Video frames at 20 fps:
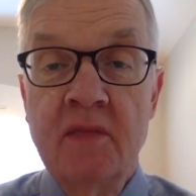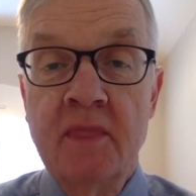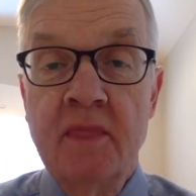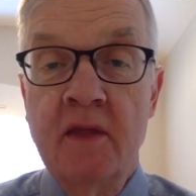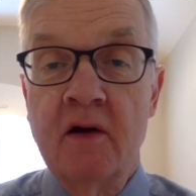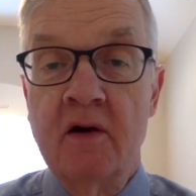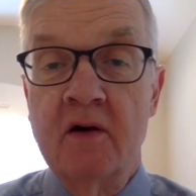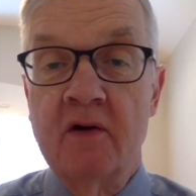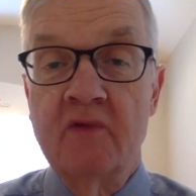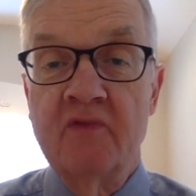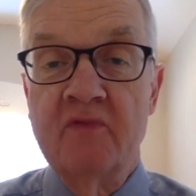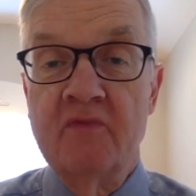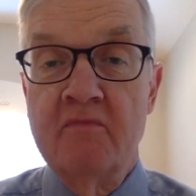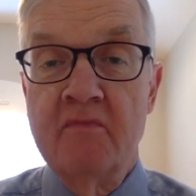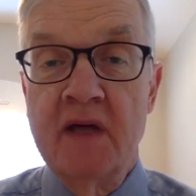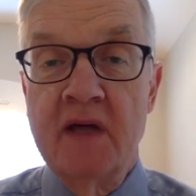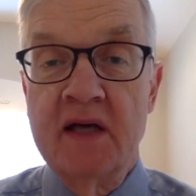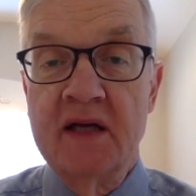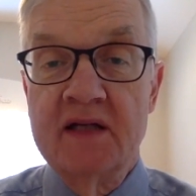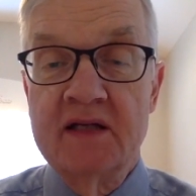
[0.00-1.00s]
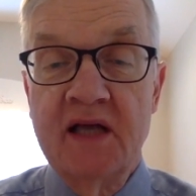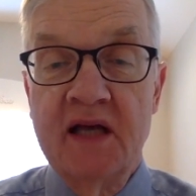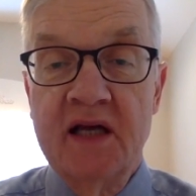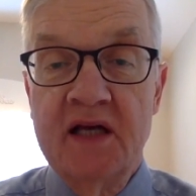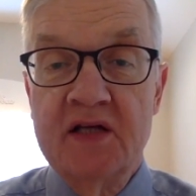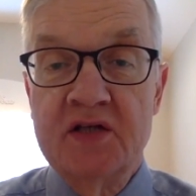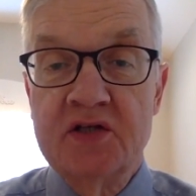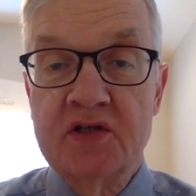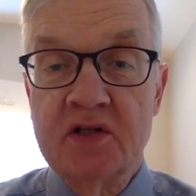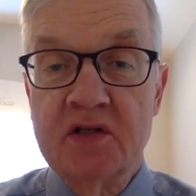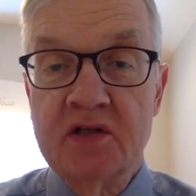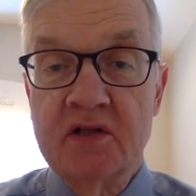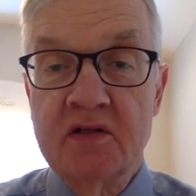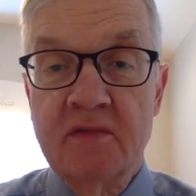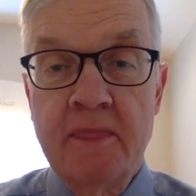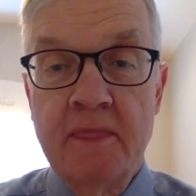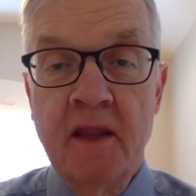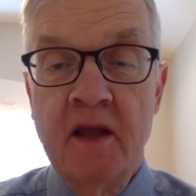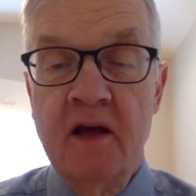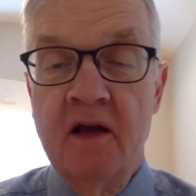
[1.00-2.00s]
of meditation,
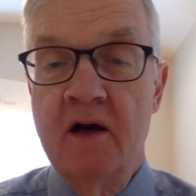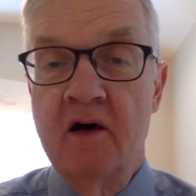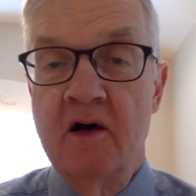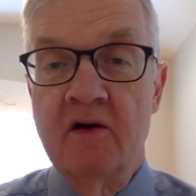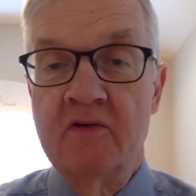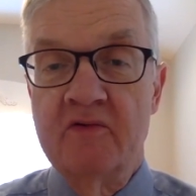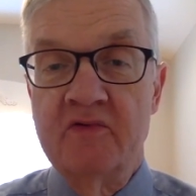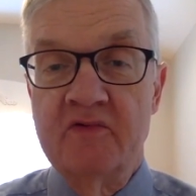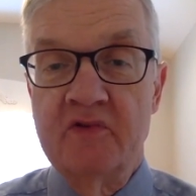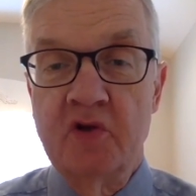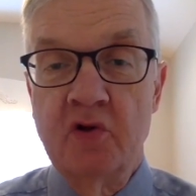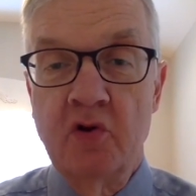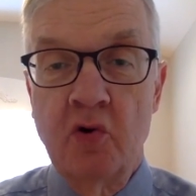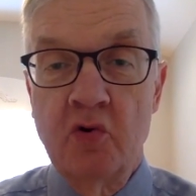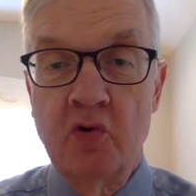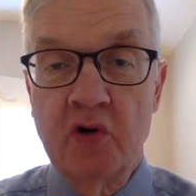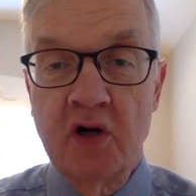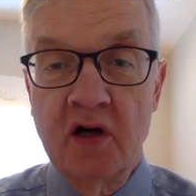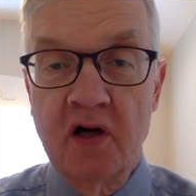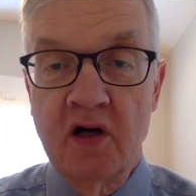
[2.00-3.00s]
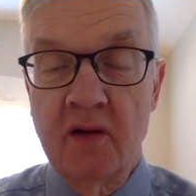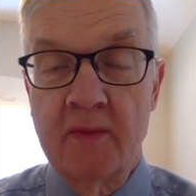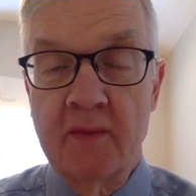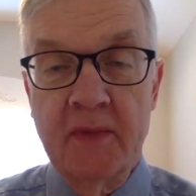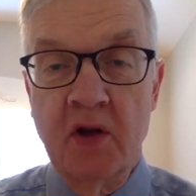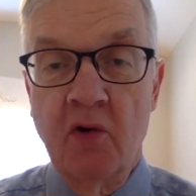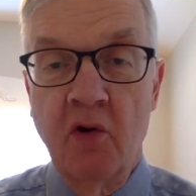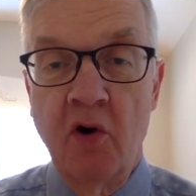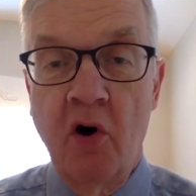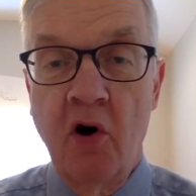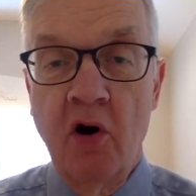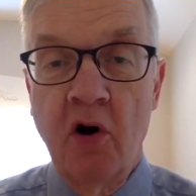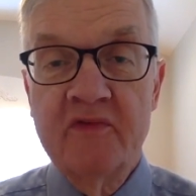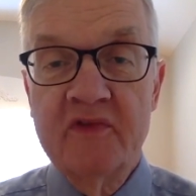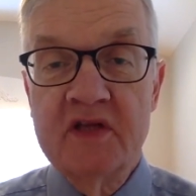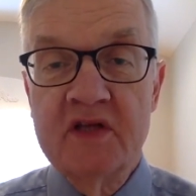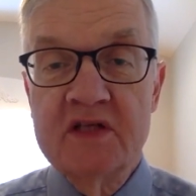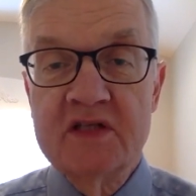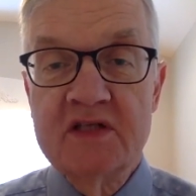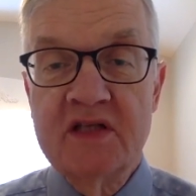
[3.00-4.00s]
of yoga, you know, all of
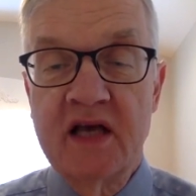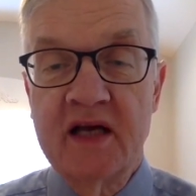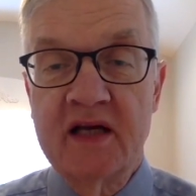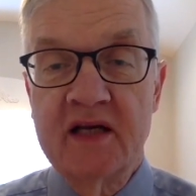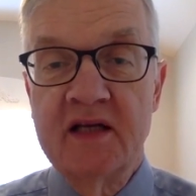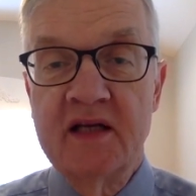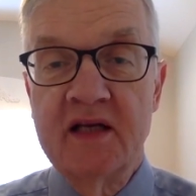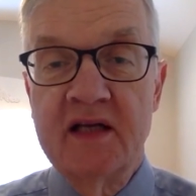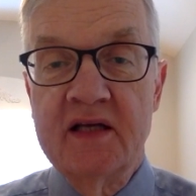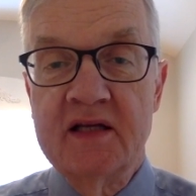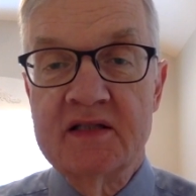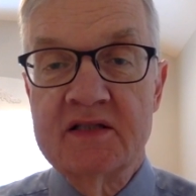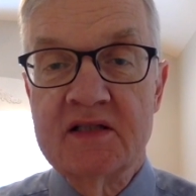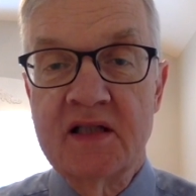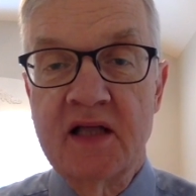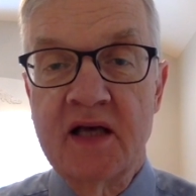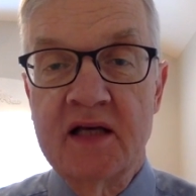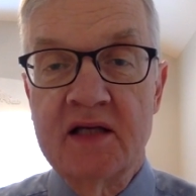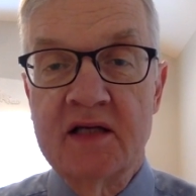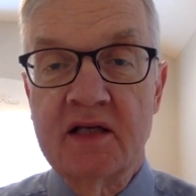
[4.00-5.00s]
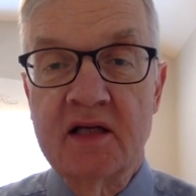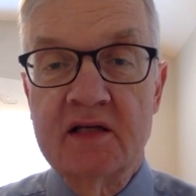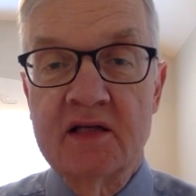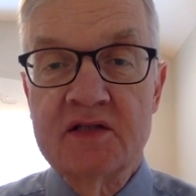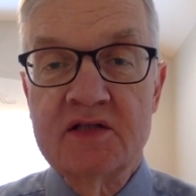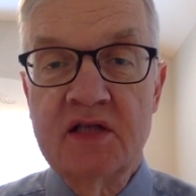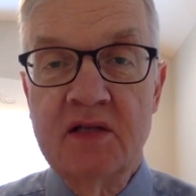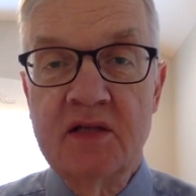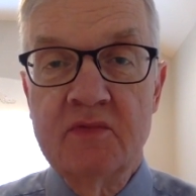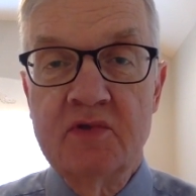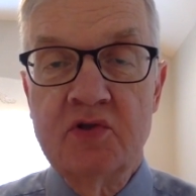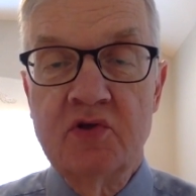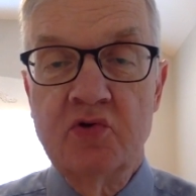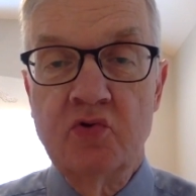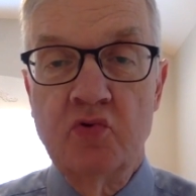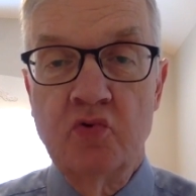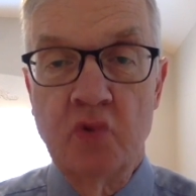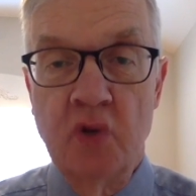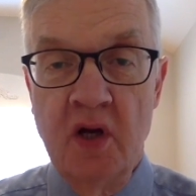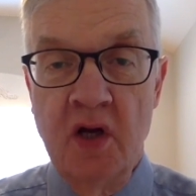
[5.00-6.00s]
these techniques that seem
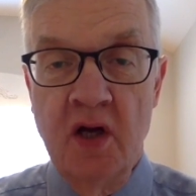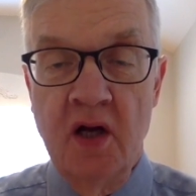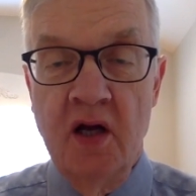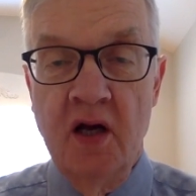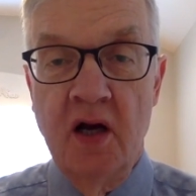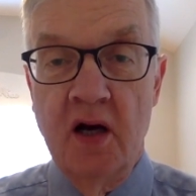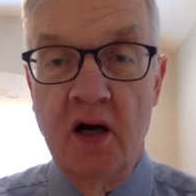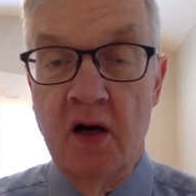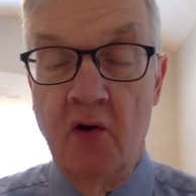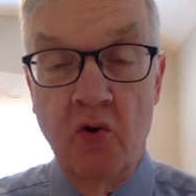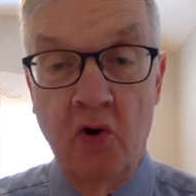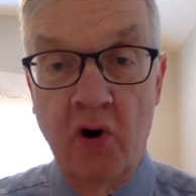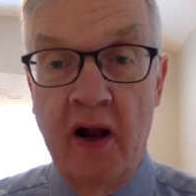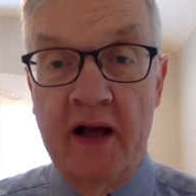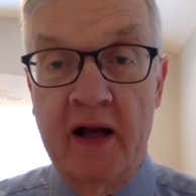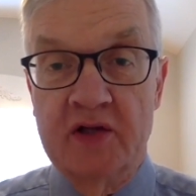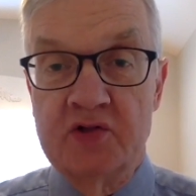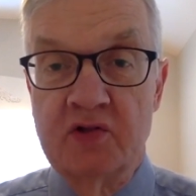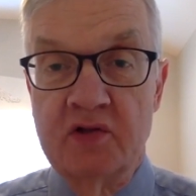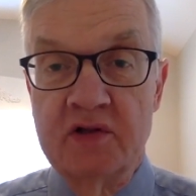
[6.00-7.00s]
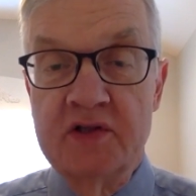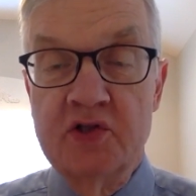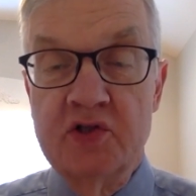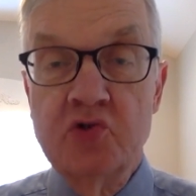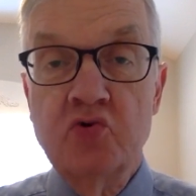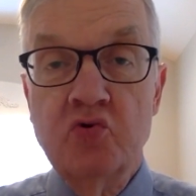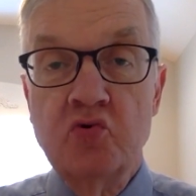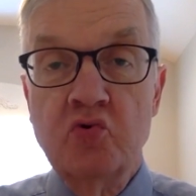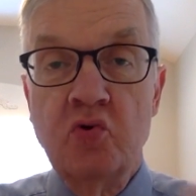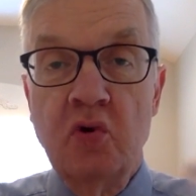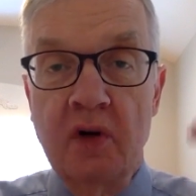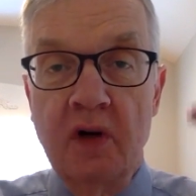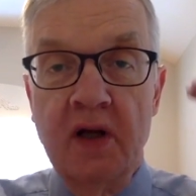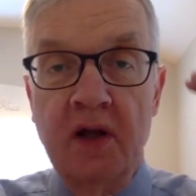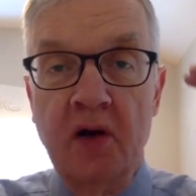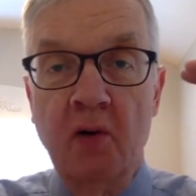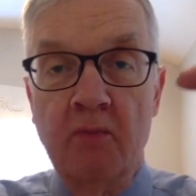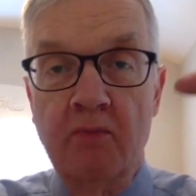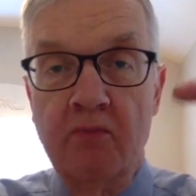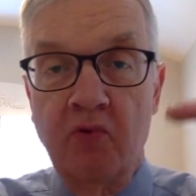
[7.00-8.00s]
to or actually do, you
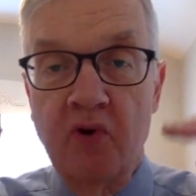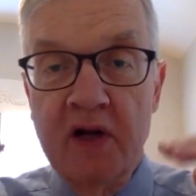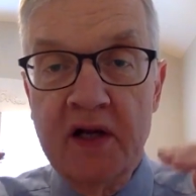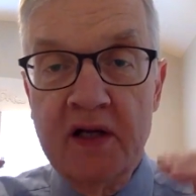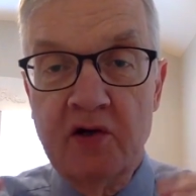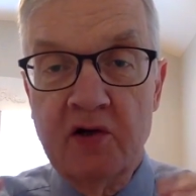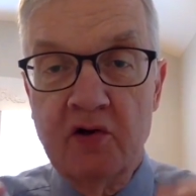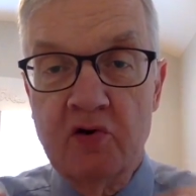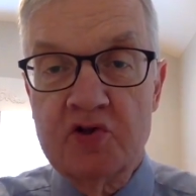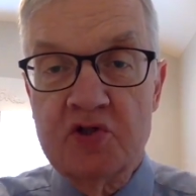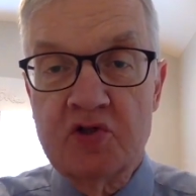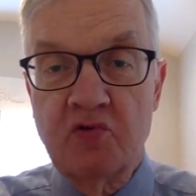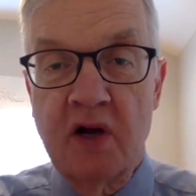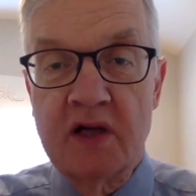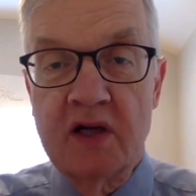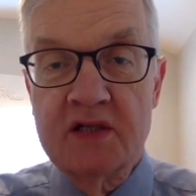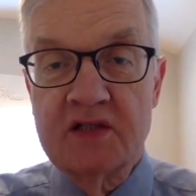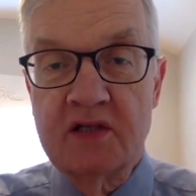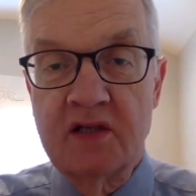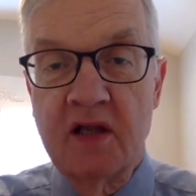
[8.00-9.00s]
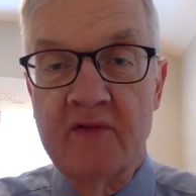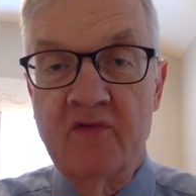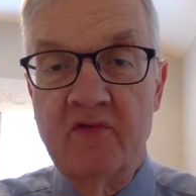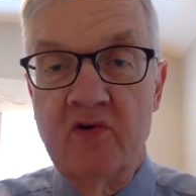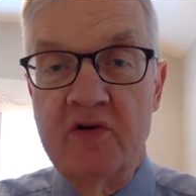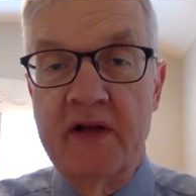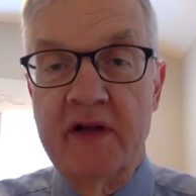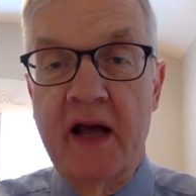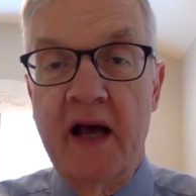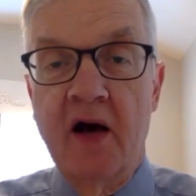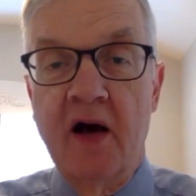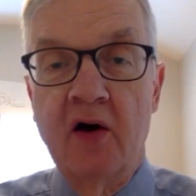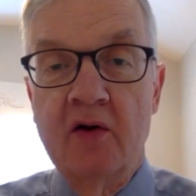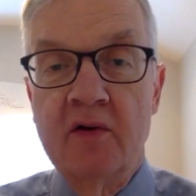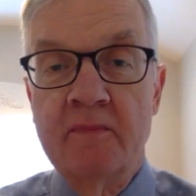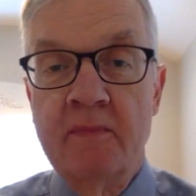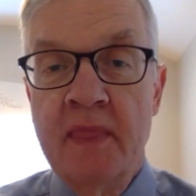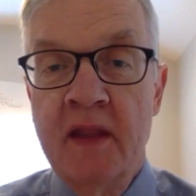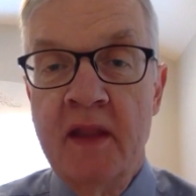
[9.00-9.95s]
know, bring your stress level down.